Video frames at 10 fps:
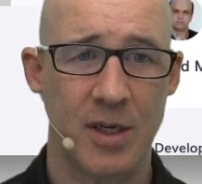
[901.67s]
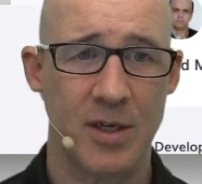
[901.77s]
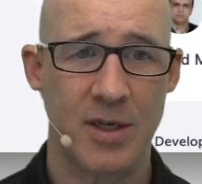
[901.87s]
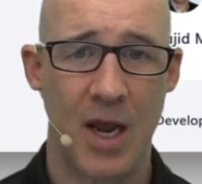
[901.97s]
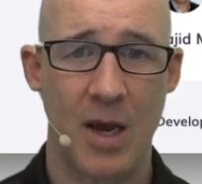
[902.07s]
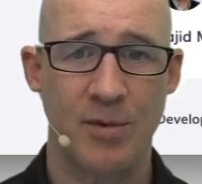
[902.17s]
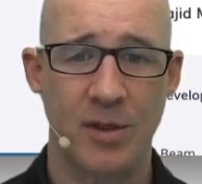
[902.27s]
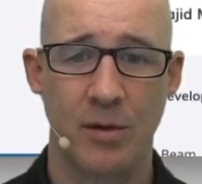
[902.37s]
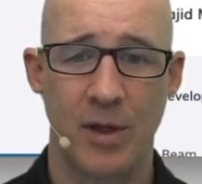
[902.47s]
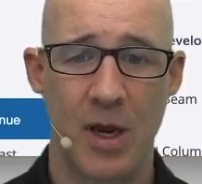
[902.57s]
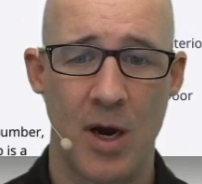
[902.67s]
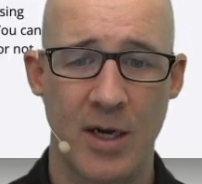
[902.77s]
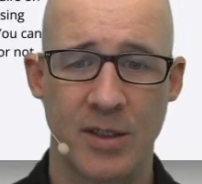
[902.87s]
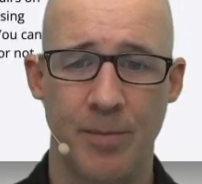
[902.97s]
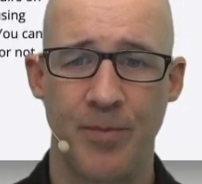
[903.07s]
is absolutely
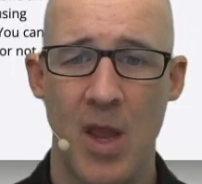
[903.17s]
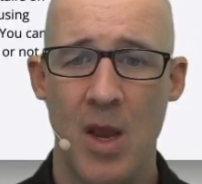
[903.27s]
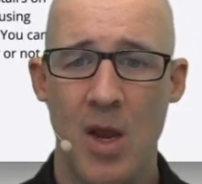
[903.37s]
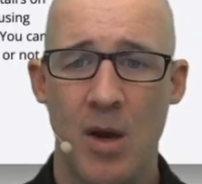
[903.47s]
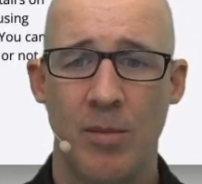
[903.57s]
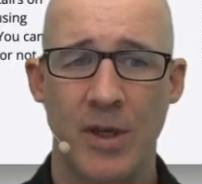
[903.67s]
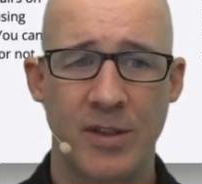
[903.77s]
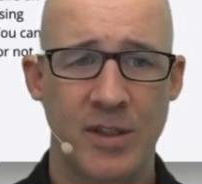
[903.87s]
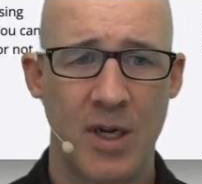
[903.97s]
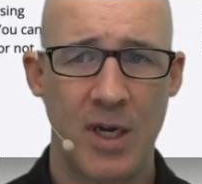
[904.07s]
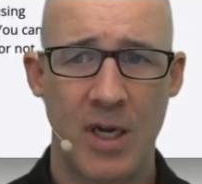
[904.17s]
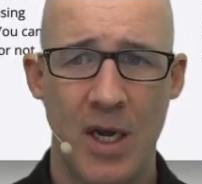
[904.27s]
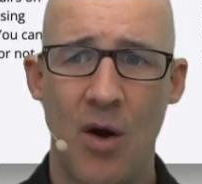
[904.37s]
awesome. Let's, oh,